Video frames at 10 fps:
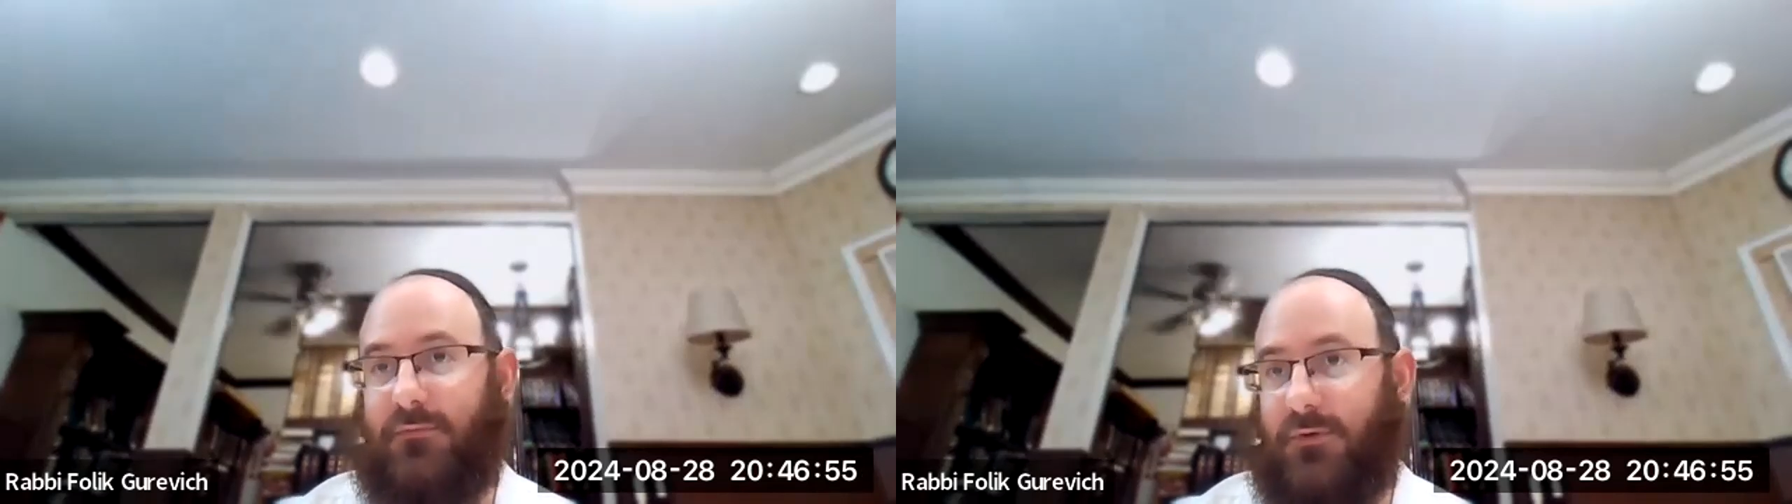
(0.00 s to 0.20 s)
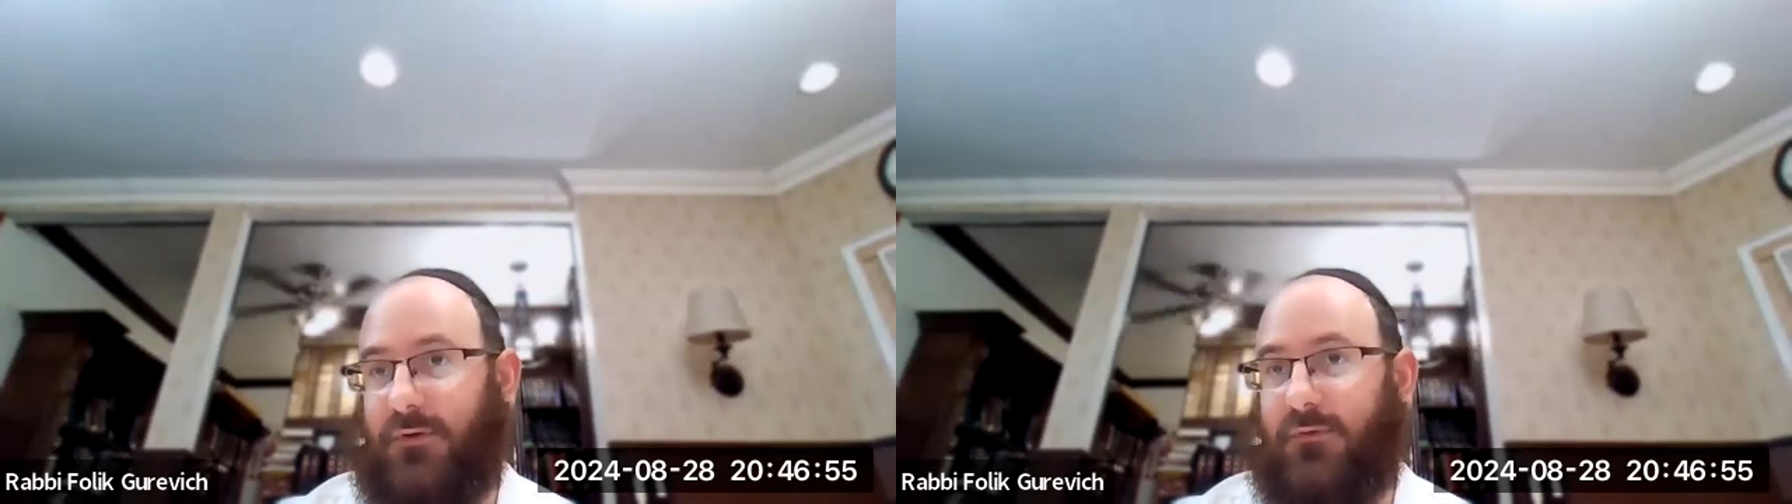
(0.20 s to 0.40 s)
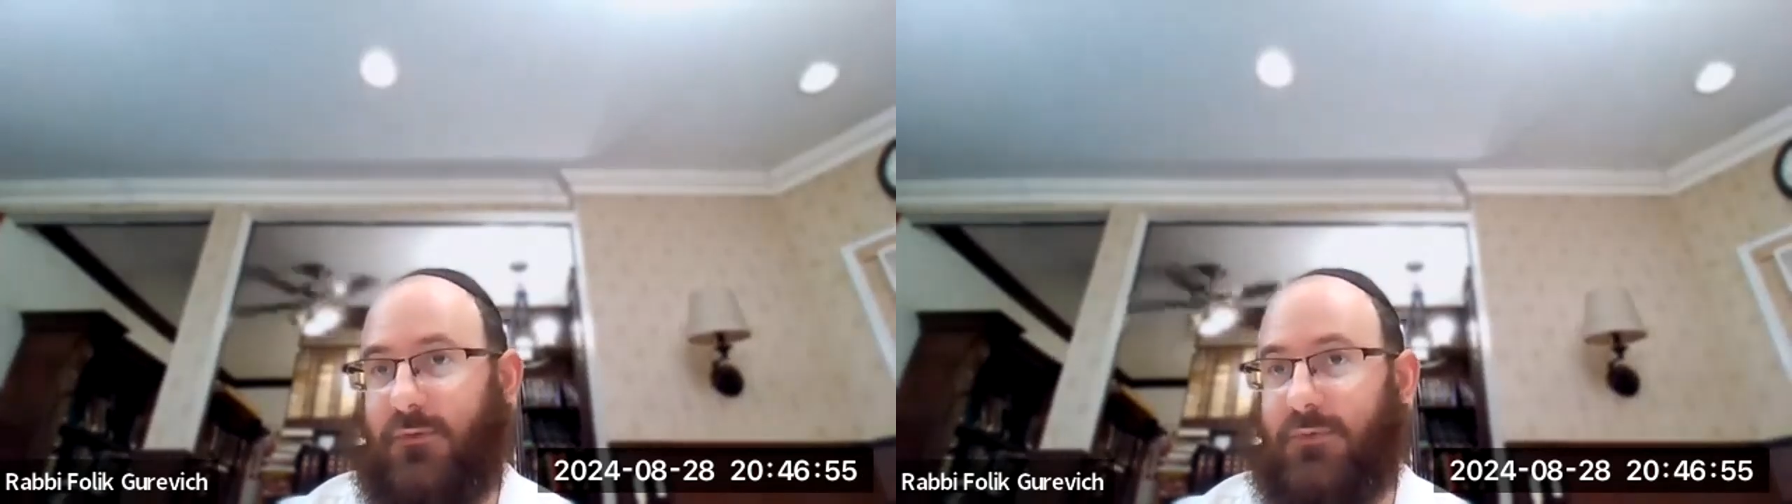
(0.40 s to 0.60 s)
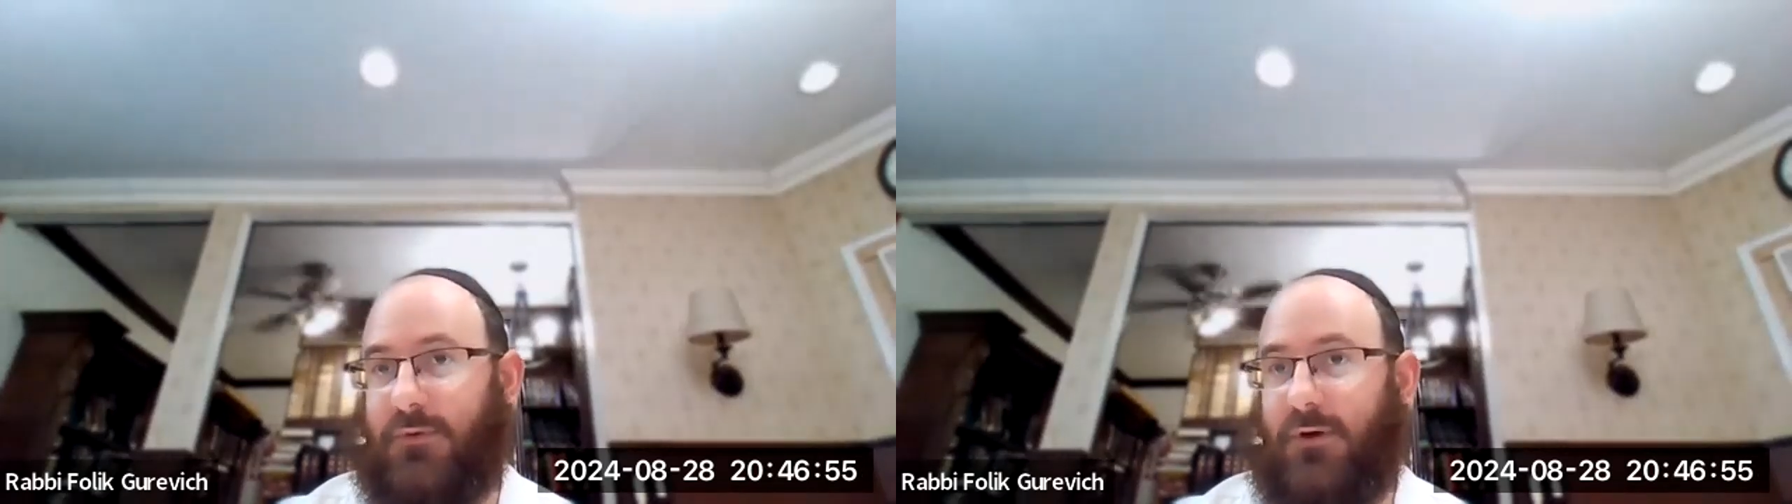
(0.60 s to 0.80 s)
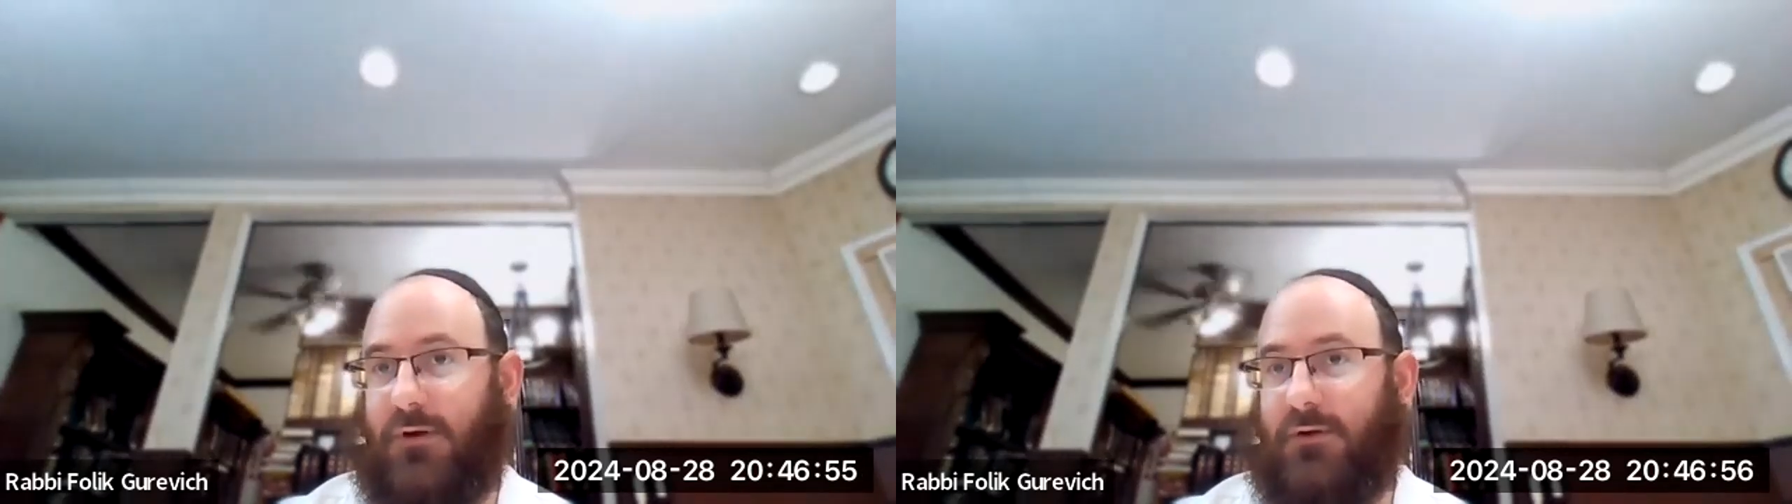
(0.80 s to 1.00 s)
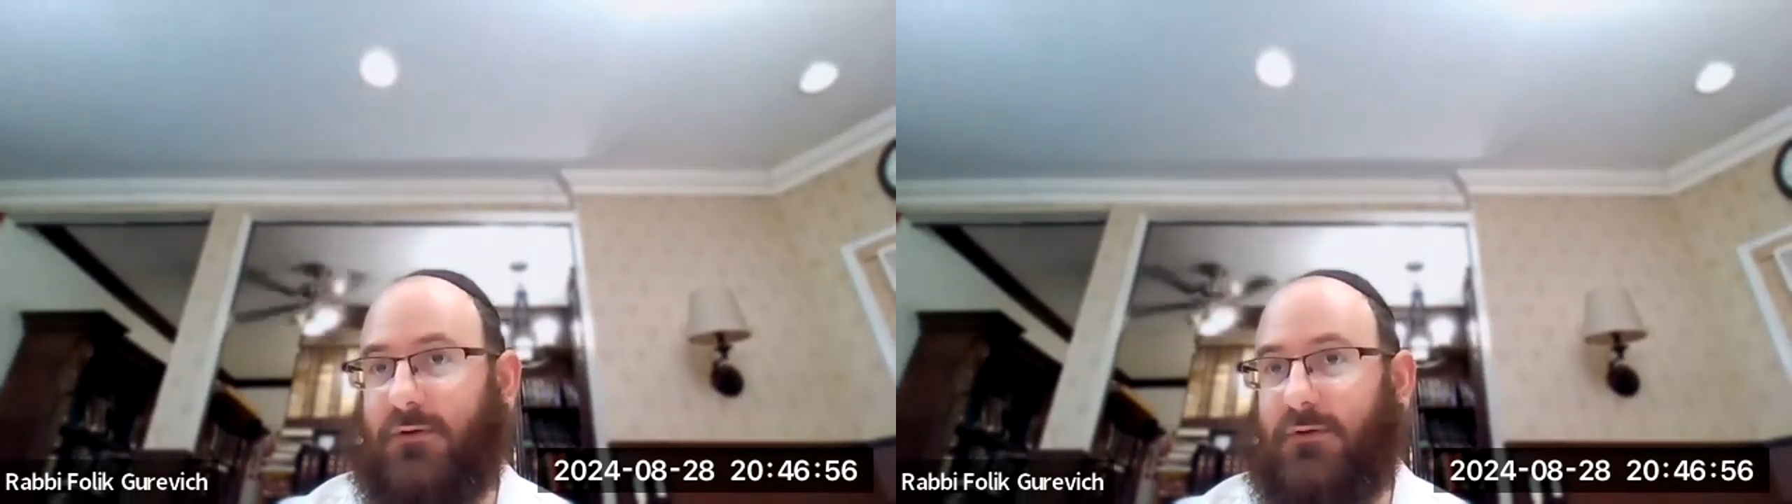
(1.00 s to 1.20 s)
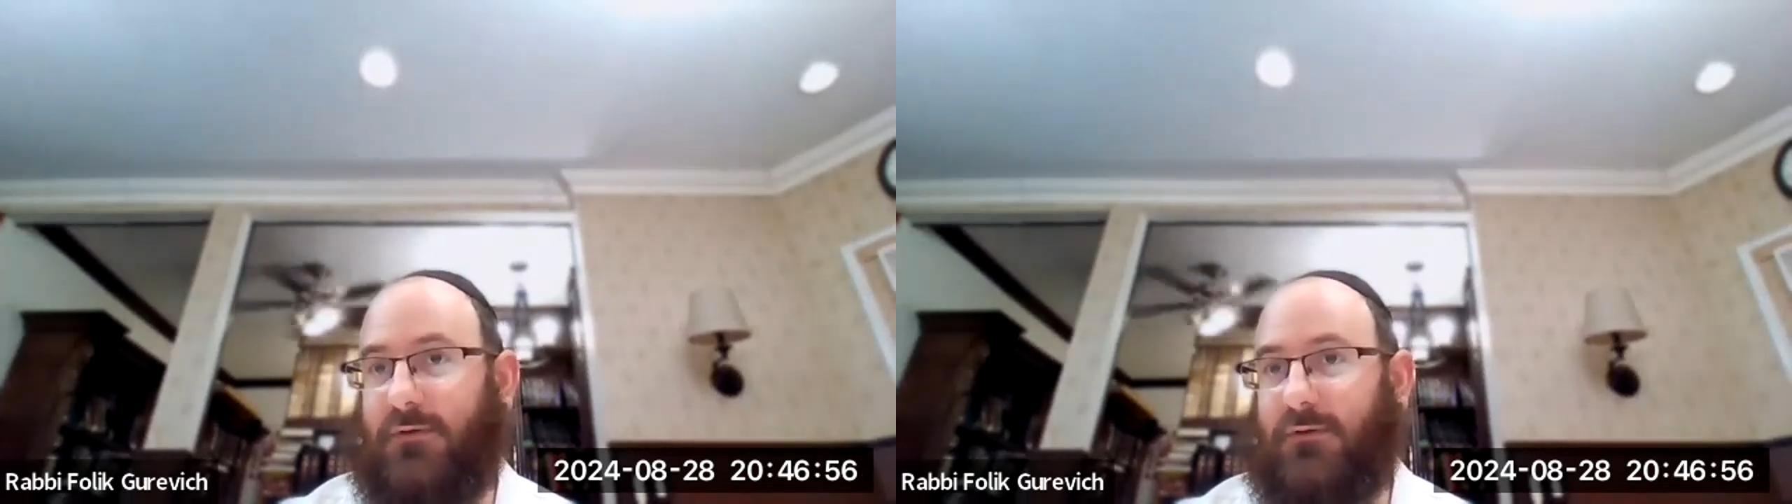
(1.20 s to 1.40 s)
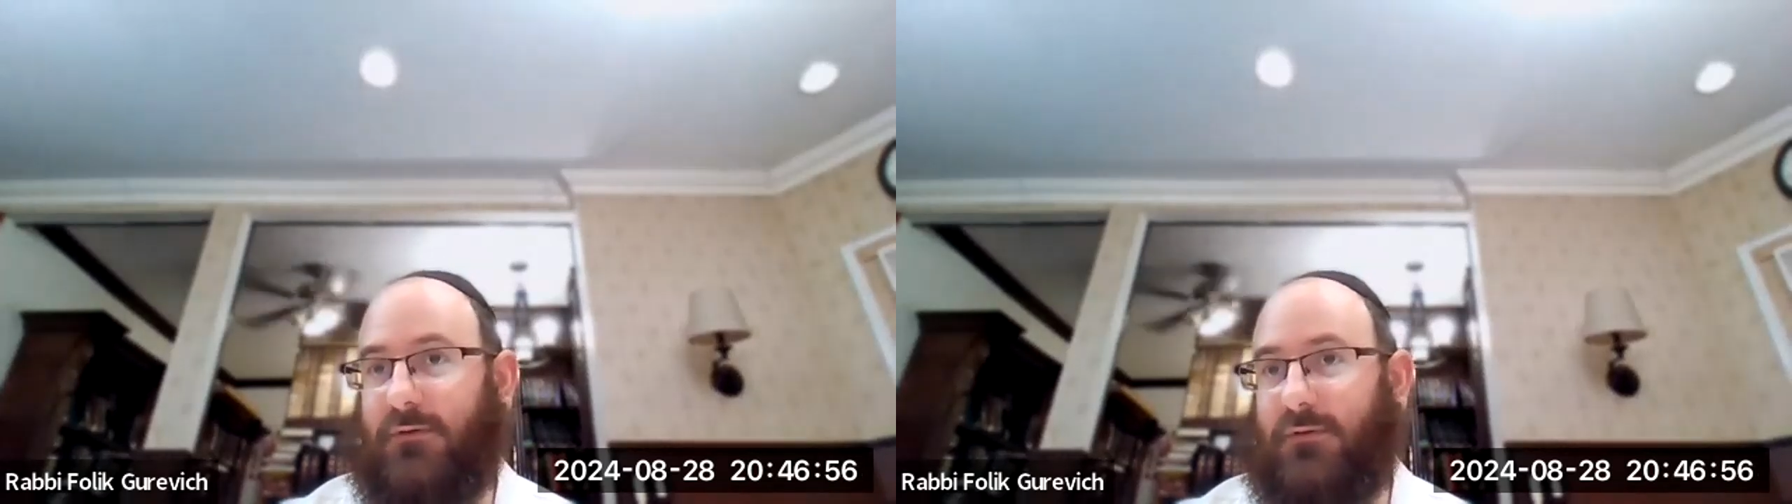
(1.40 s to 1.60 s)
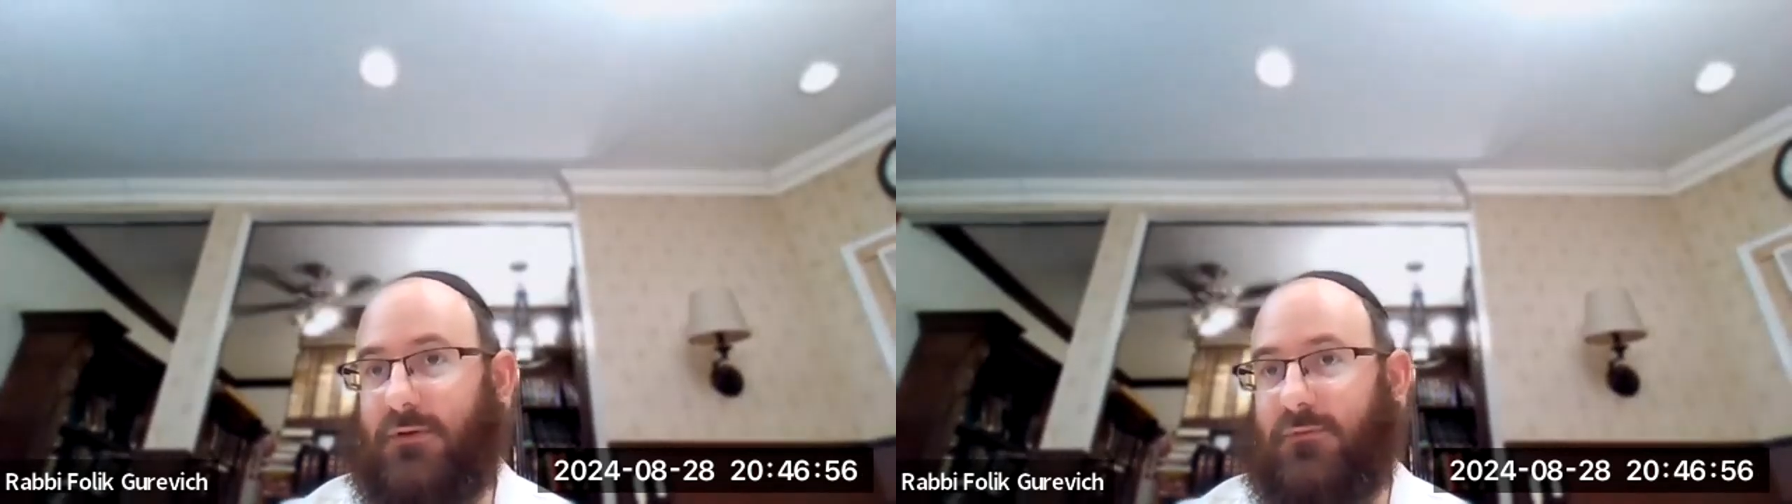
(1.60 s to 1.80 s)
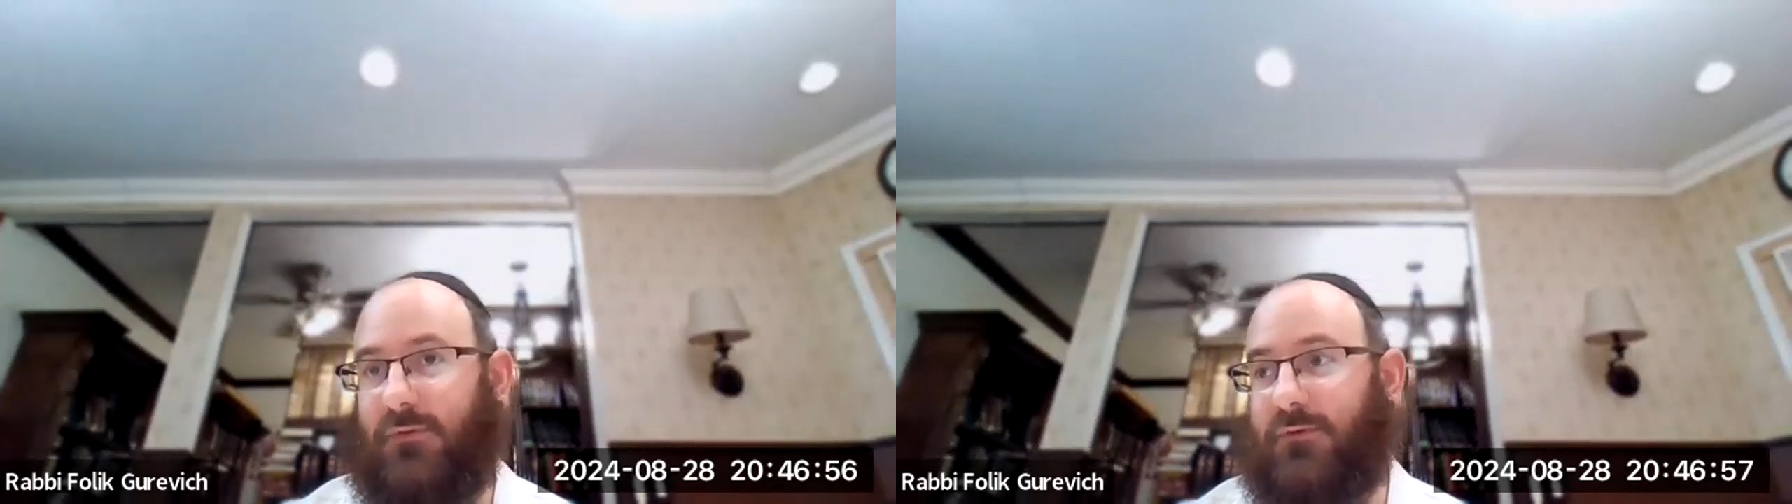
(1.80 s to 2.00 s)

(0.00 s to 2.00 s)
We did something wrong if